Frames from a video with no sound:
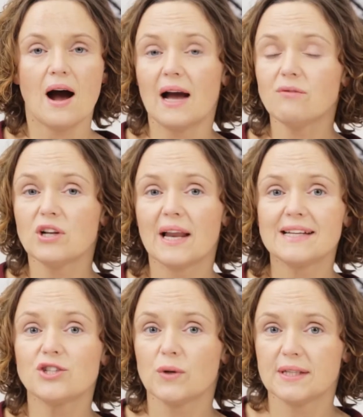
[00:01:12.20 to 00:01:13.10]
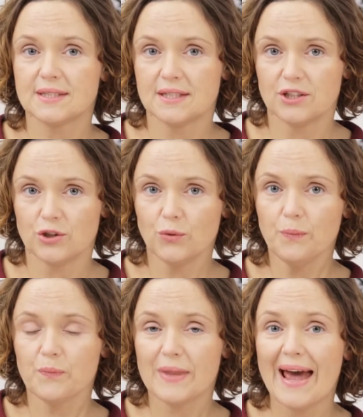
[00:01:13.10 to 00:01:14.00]
I would like to
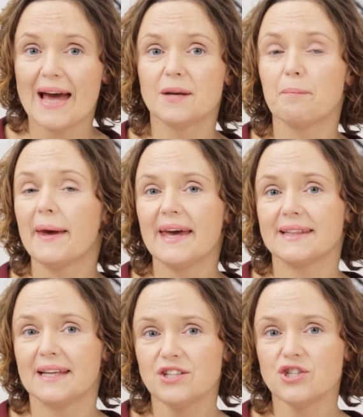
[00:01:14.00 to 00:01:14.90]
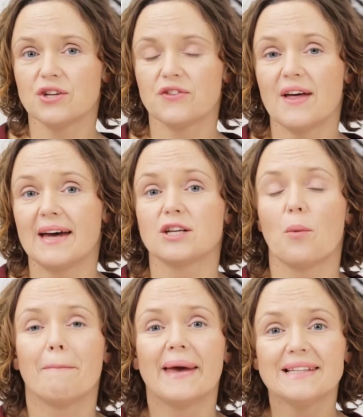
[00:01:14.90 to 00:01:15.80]
continue and pay attention that
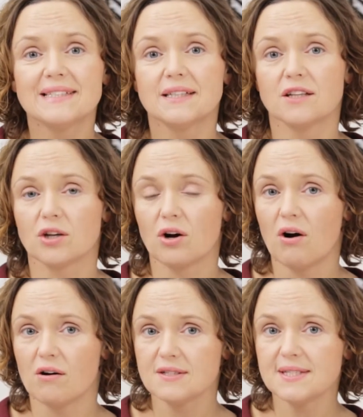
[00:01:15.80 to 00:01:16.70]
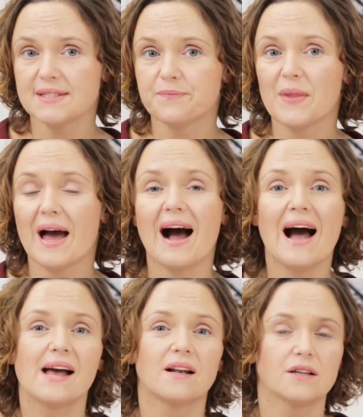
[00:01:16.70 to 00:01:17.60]
maintenance costs
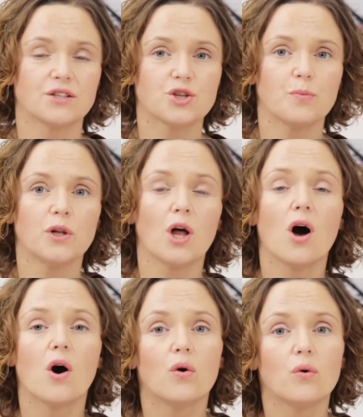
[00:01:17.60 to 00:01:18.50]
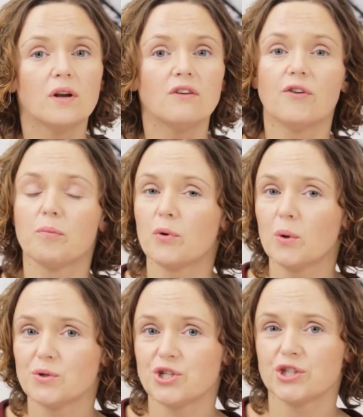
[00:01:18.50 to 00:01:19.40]
are eligible only for
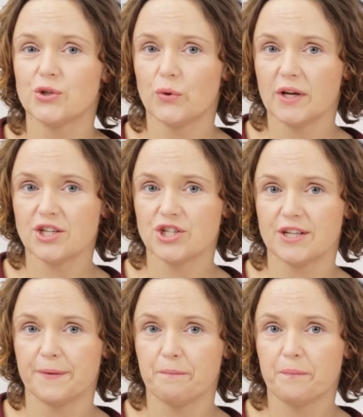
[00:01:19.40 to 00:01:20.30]
project duration